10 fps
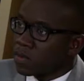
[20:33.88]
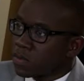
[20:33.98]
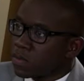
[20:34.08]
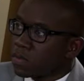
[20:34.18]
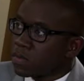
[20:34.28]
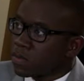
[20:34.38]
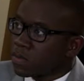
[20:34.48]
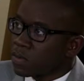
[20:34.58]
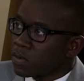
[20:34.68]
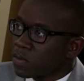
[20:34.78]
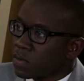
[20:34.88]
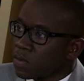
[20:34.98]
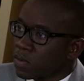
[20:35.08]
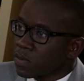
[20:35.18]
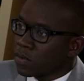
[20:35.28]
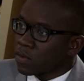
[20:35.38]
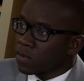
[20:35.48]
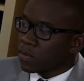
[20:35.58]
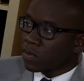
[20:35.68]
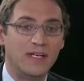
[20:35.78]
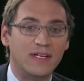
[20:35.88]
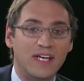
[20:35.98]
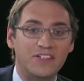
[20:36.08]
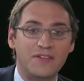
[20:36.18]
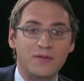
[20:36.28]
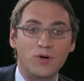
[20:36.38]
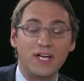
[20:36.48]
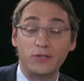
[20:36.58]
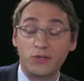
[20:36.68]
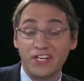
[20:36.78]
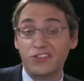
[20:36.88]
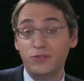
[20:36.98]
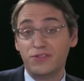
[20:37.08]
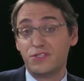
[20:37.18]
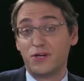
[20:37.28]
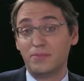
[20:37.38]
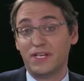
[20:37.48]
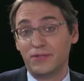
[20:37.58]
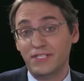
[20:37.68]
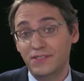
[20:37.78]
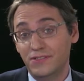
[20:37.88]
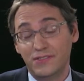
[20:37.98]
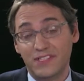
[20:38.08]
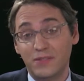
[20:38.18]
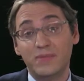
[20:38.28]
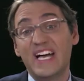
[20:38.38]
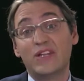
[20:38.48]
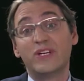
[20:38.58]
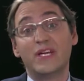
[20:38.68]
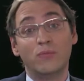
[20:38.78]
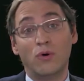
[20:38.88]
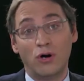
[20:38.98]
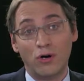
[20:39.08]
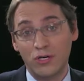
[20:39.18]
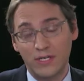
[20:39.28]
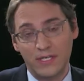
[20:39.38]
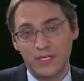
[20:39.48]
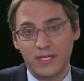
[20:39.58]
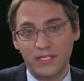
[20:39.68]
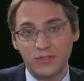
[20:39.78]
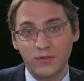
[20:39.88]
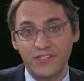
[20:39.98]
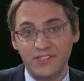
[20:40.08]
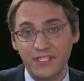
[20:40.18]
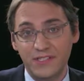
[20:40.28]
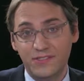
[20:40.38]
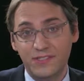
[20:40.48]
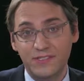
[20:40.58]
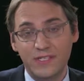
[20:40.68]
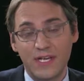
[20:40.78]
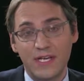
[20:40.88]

about 1 or slightly larger than 1, you could actually use the top-down indices and simply allocate more to these indices,